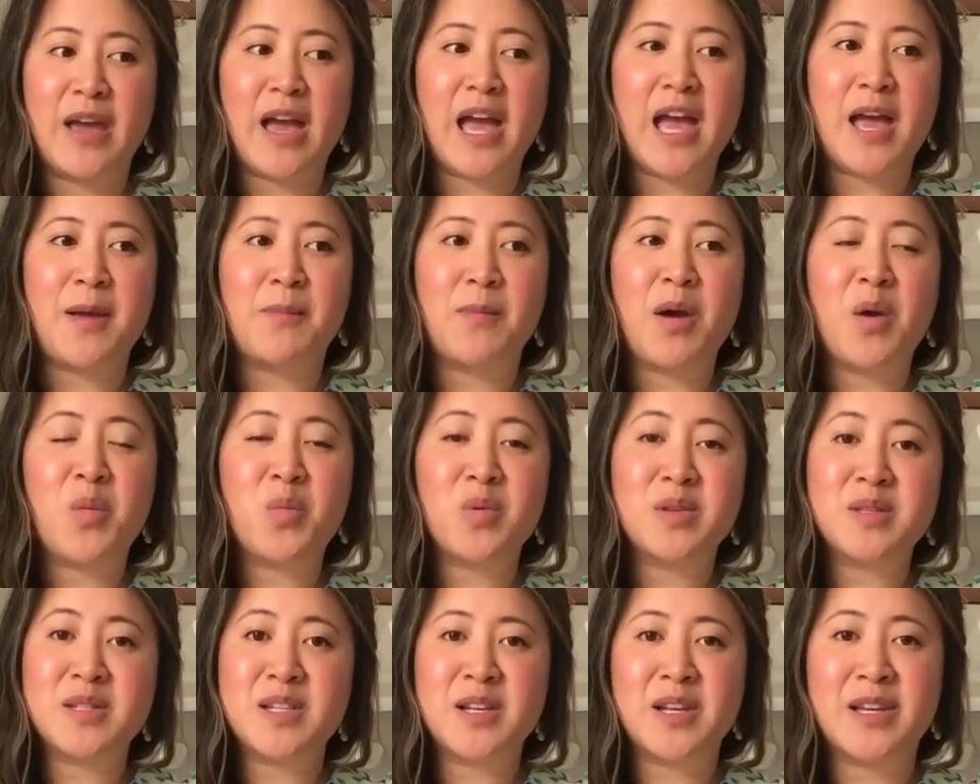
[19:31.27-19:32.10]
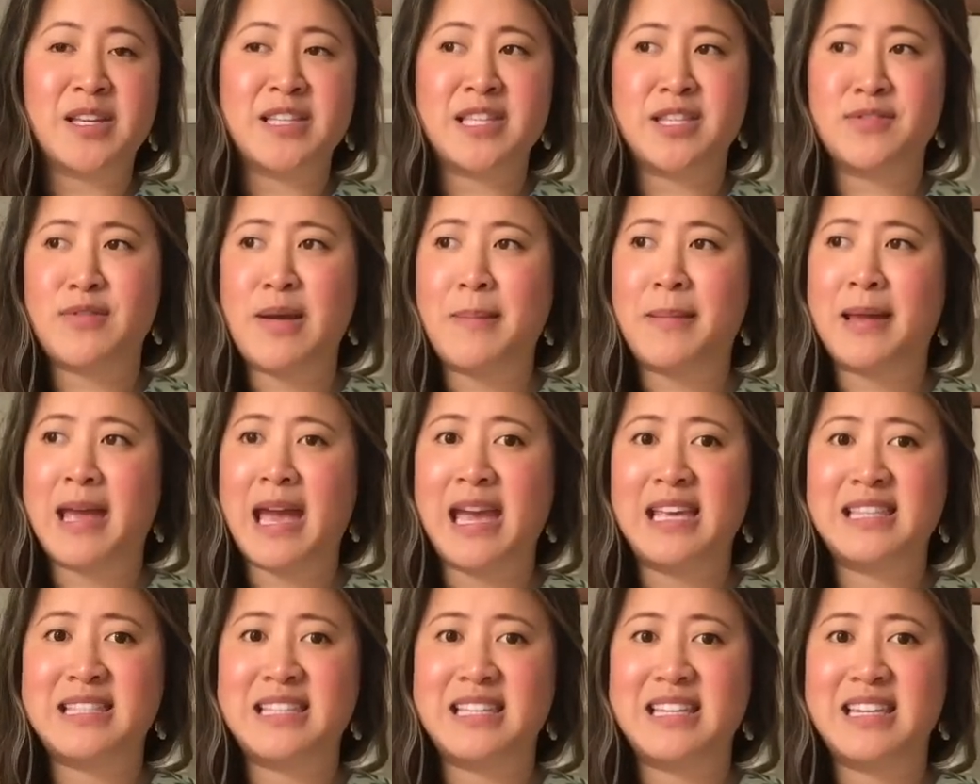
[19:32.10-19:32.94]
I wasn't looking to
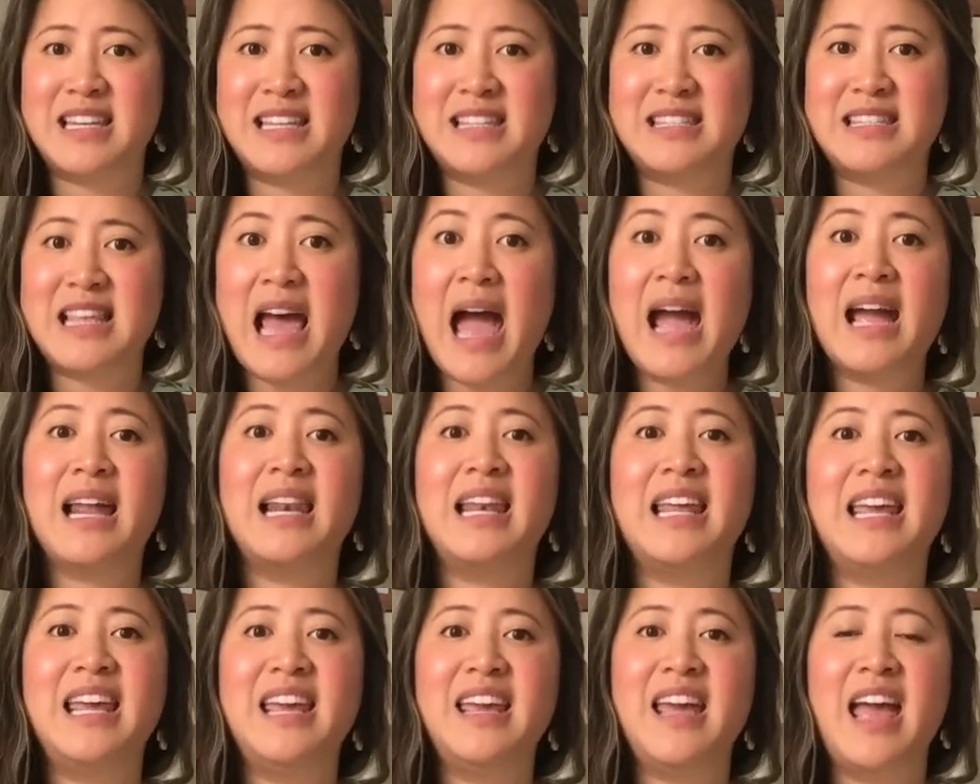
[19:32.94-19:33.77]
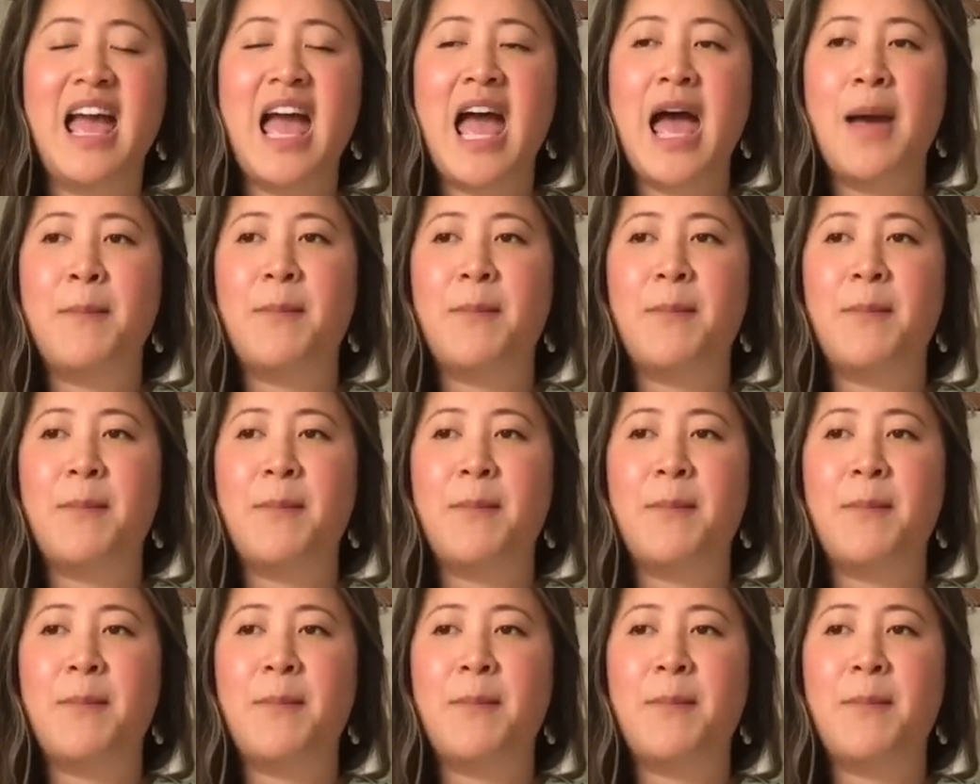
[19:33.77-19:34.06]
replicate it exactly,